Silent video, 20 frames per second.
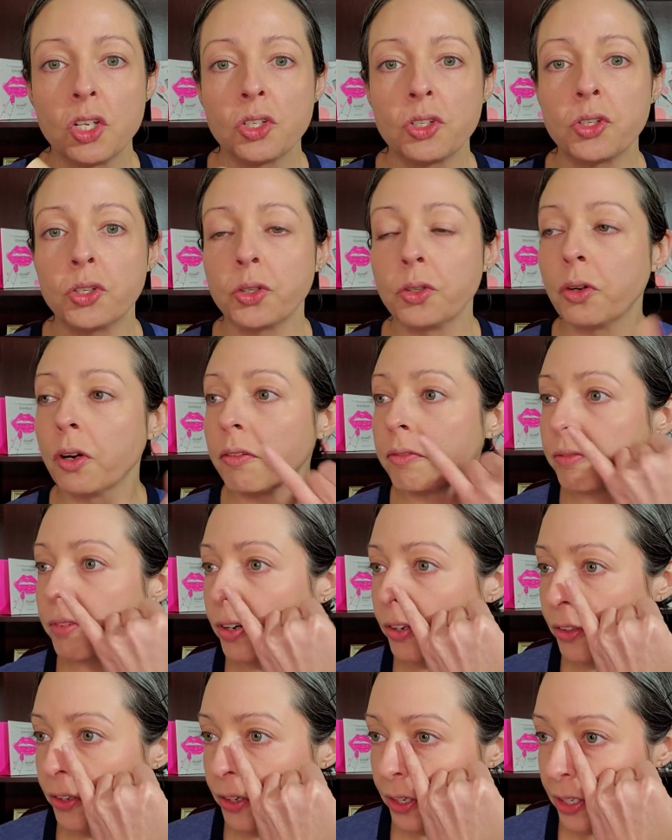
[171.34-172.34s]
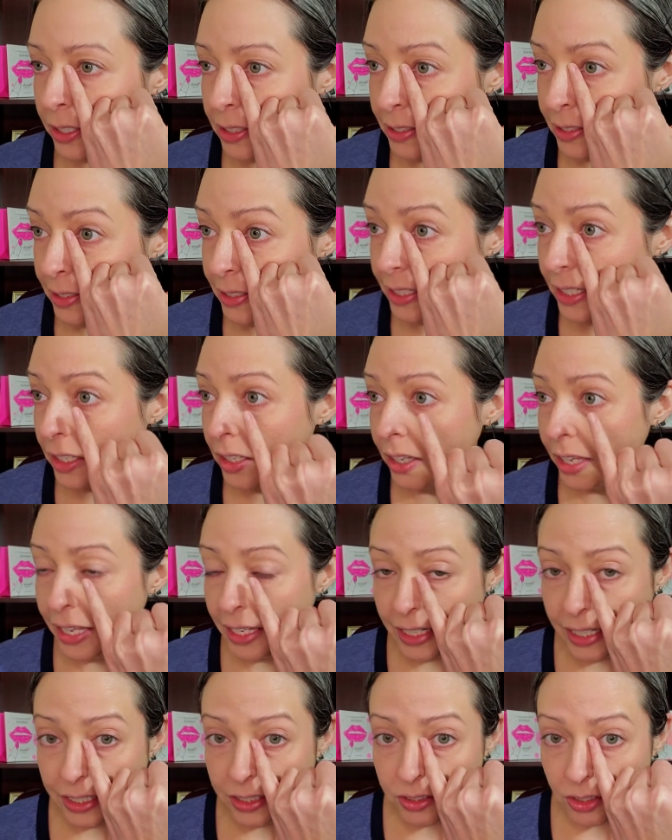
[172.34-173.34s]
to further conceal
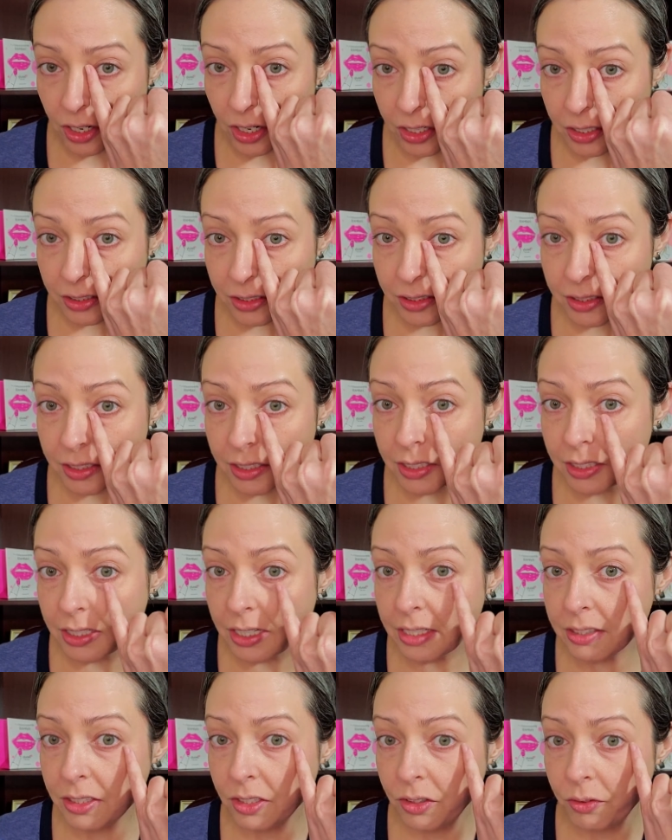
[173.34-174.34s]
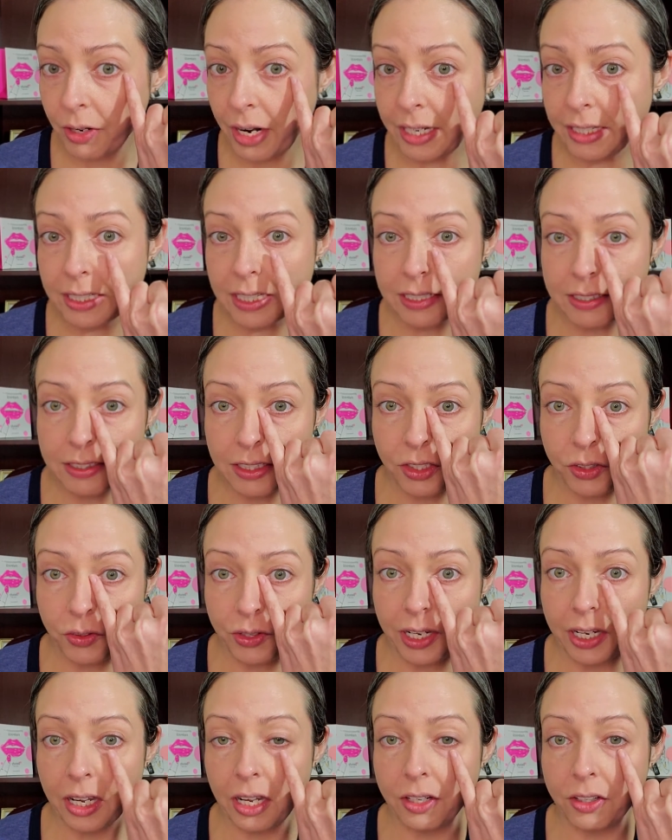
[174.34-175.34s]
any darkness and redness that you
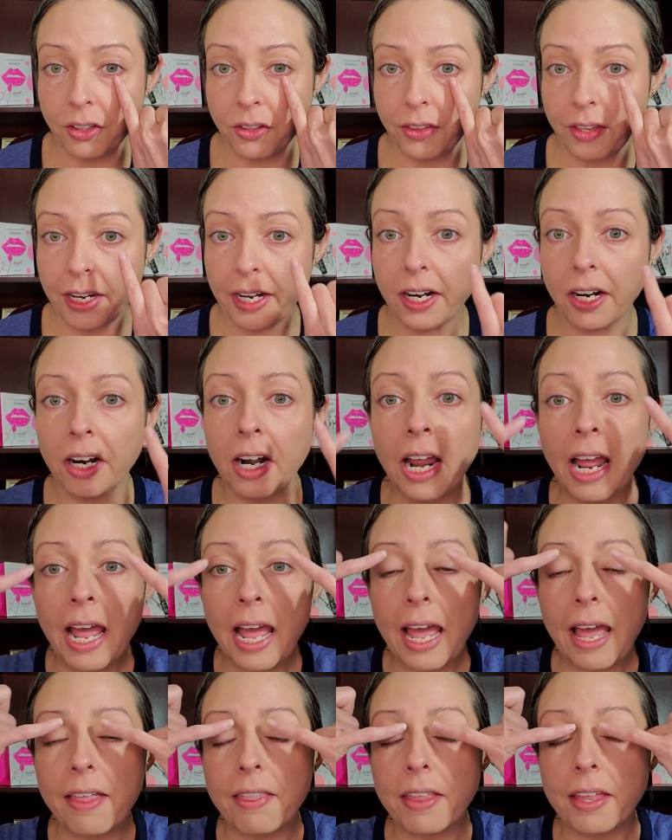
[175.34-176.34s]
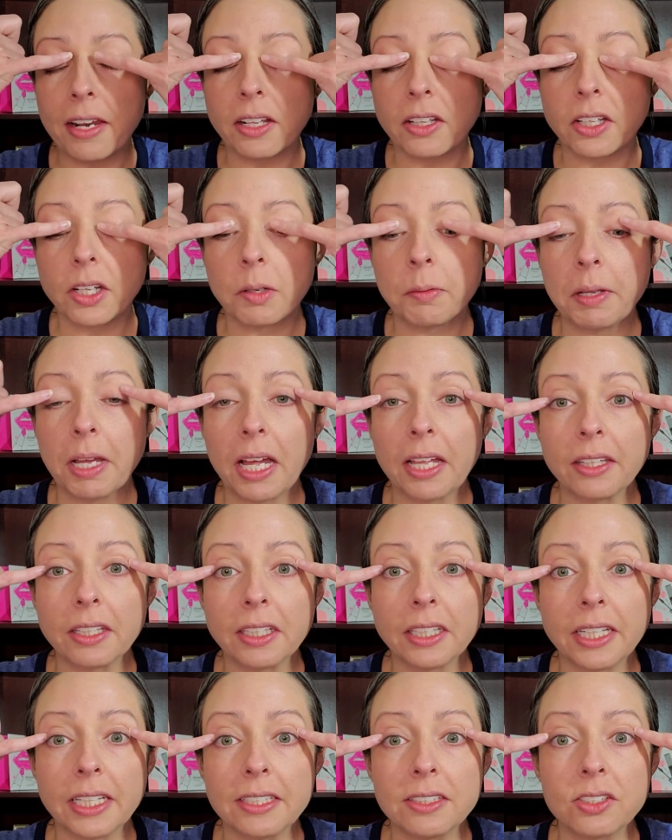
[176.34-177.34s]
get under there, and then a little bit on the
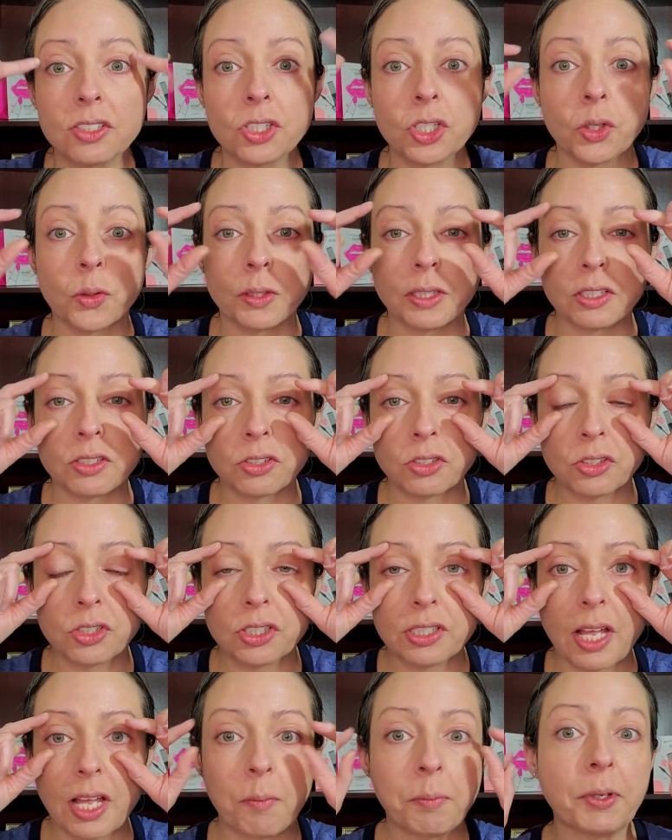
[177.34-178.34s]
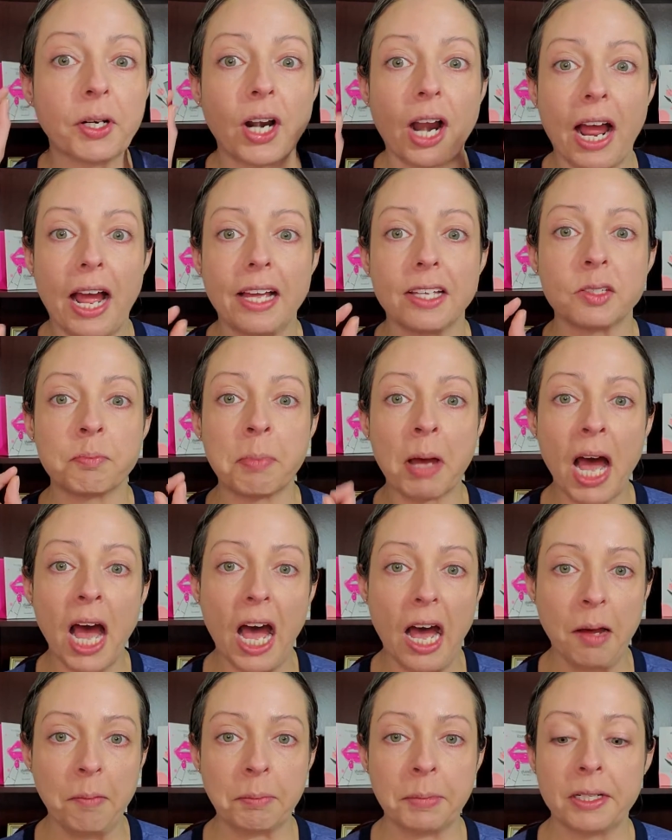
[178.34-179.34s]
lids too. And this will just help your eyes
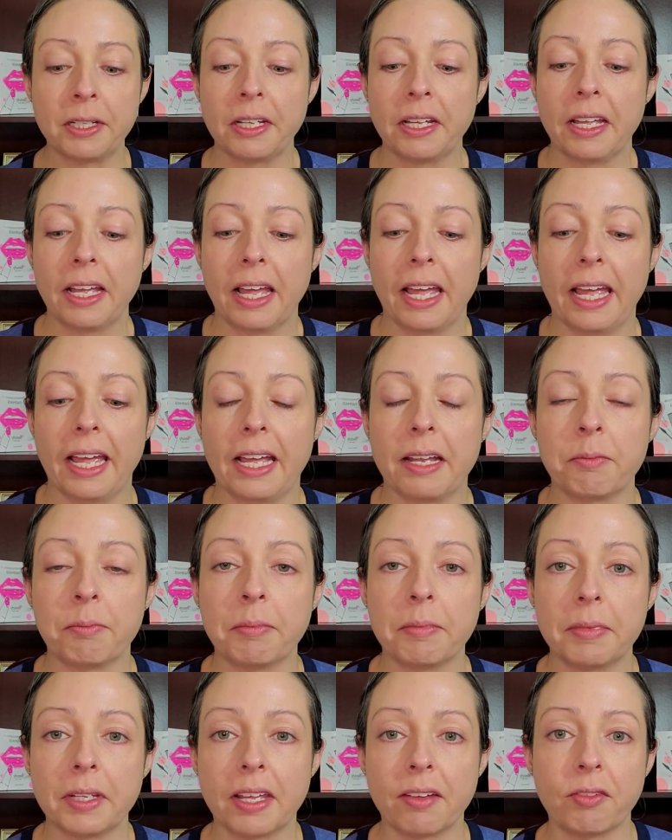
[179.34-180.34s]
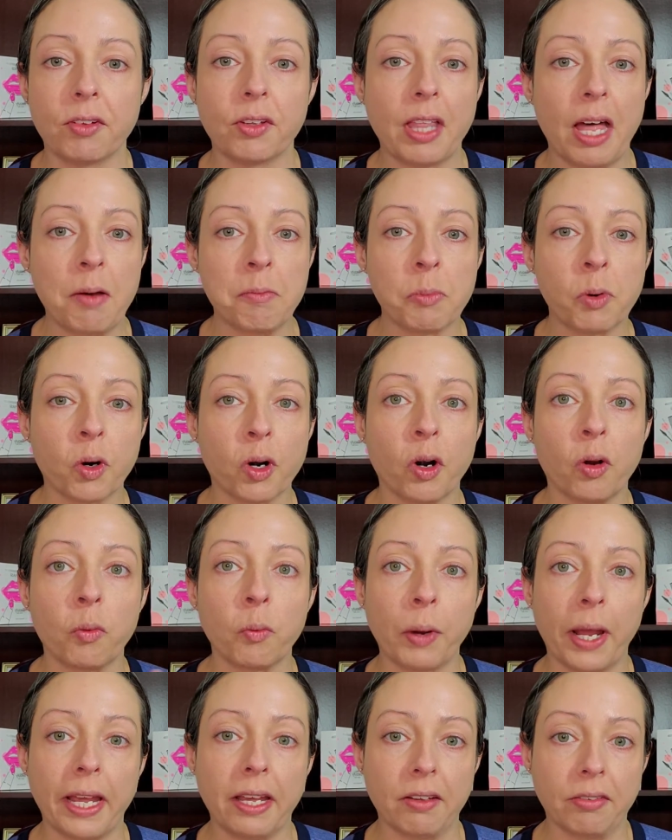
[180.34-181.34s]
pop and give you that more
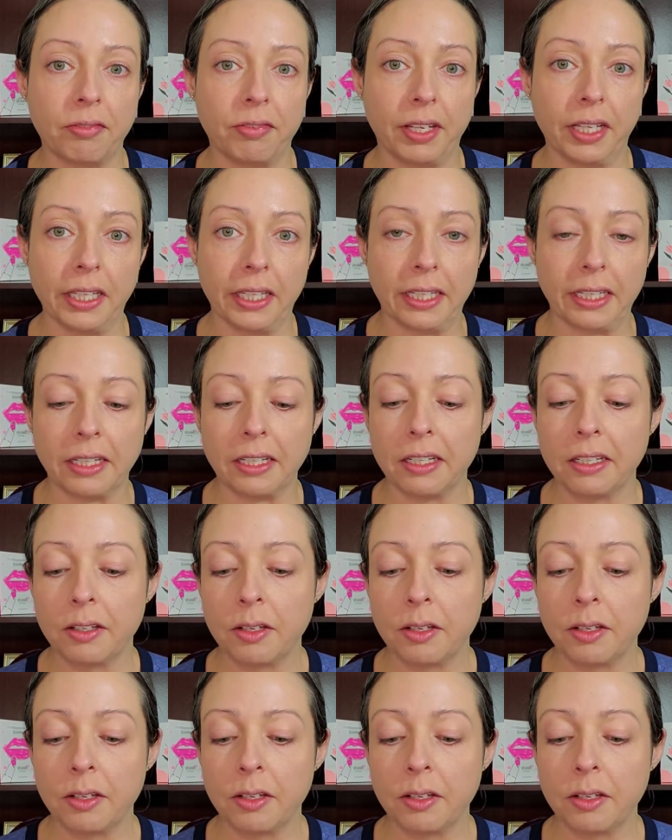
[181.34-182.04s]
awake feeling.